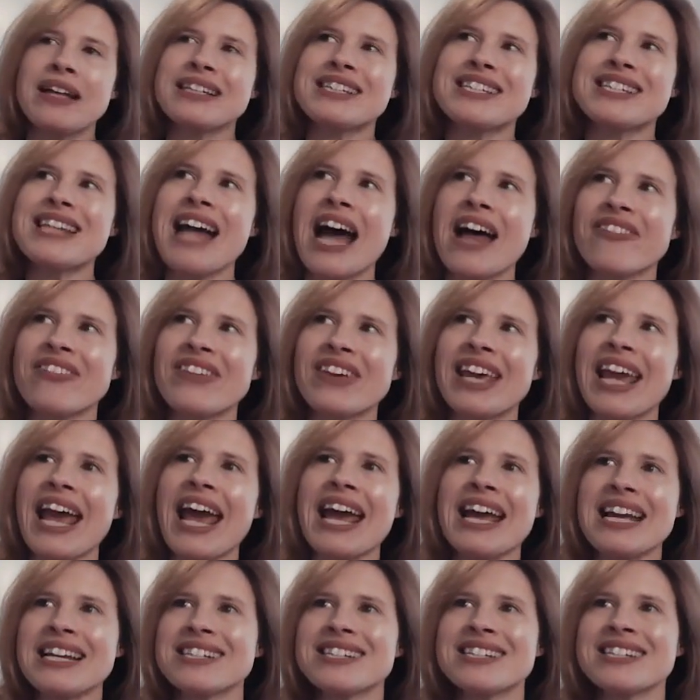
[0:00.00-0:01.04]
It's not the
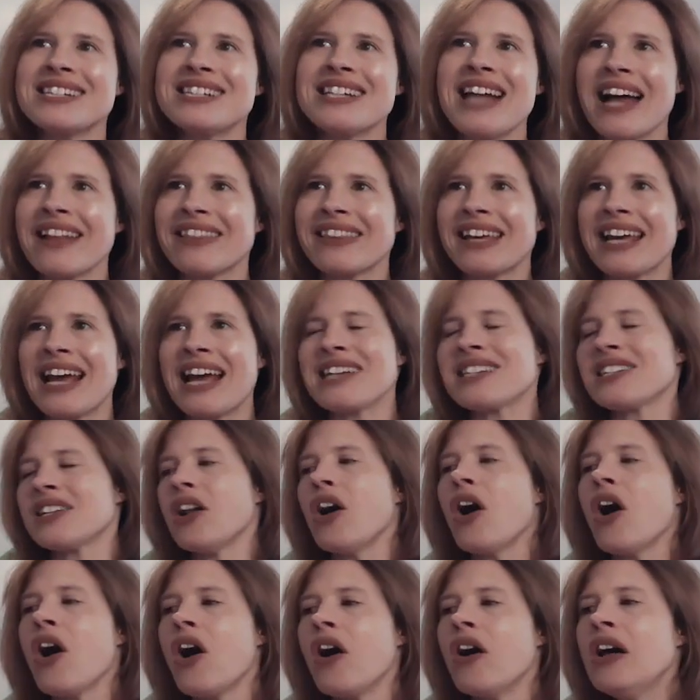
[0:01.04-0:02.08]
case. Not the case at
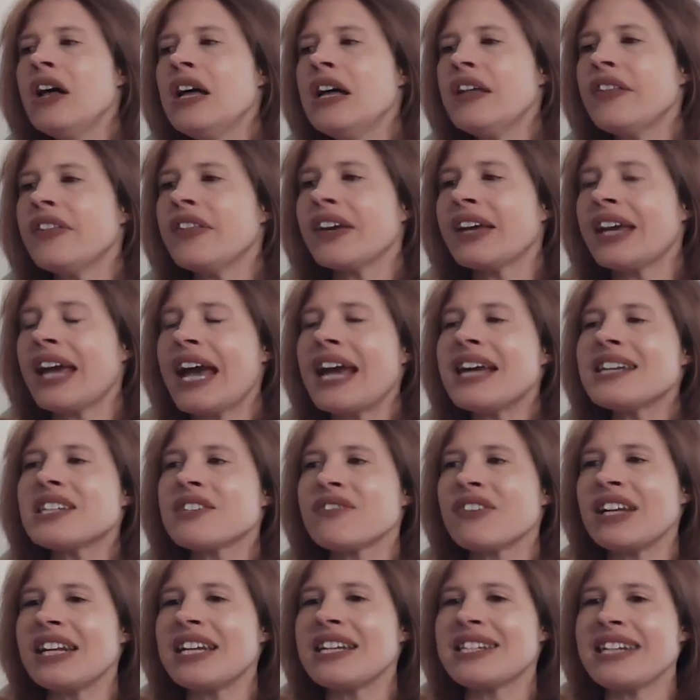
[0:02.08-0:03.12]
all. The case
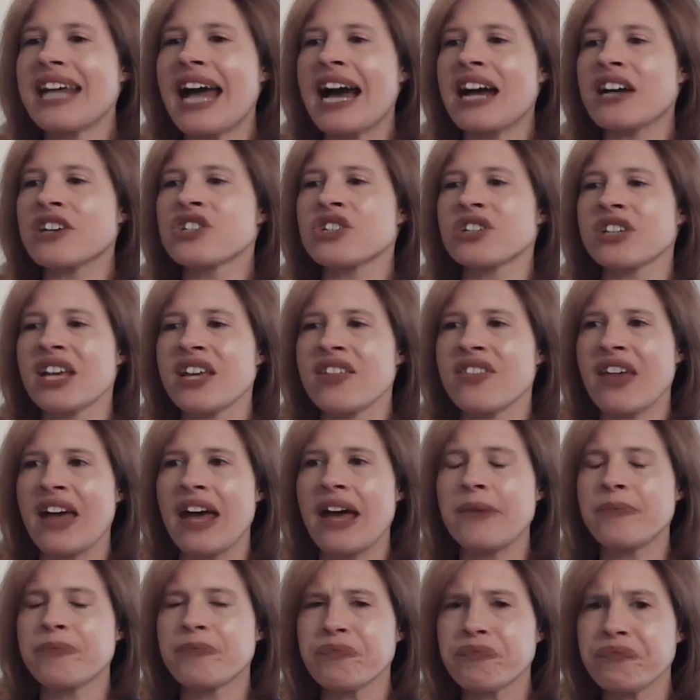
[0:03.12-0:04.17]
of it is actually
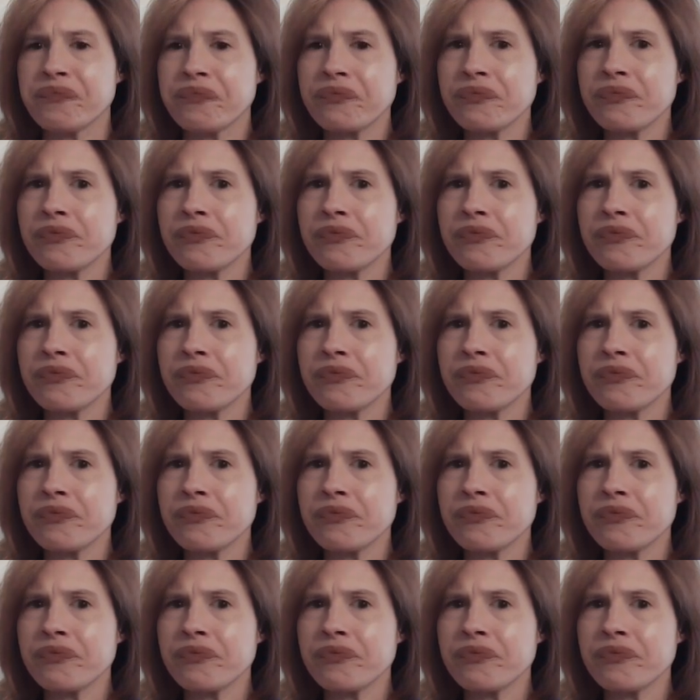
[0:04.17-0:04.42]
that